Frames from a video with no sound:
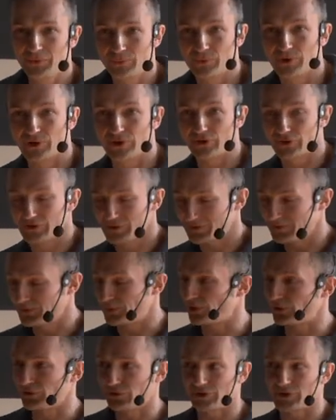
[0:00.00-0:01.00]

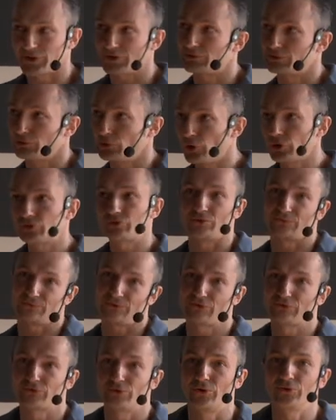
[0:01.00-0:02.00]
were like, a lot of
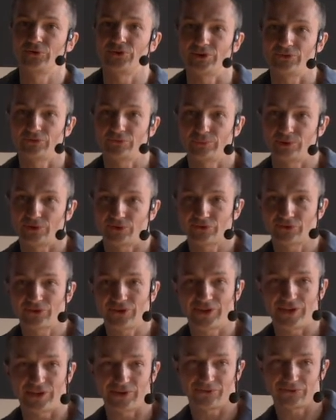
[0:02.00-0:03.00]
Estonians were
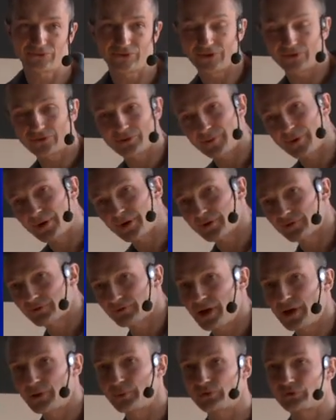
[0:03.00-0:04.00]
skiing there. So
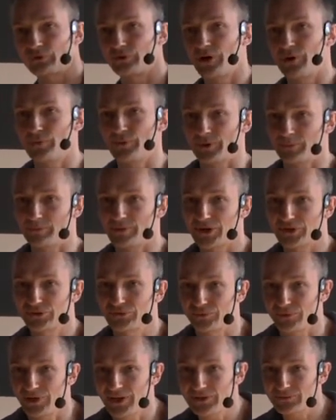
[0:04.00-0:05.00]
I was going back
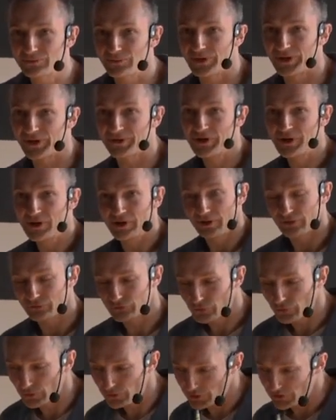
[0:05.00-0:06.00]
to Latvia,
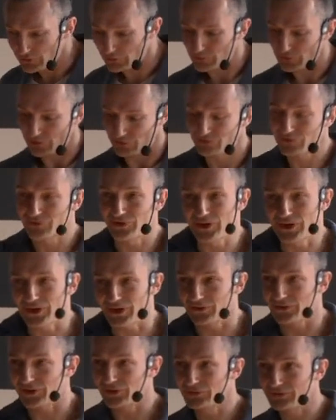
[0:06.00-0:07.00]
Estonians were
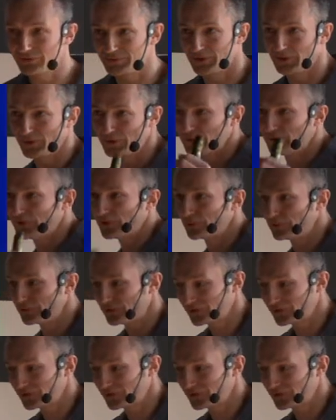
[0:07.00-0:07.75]
skiing on those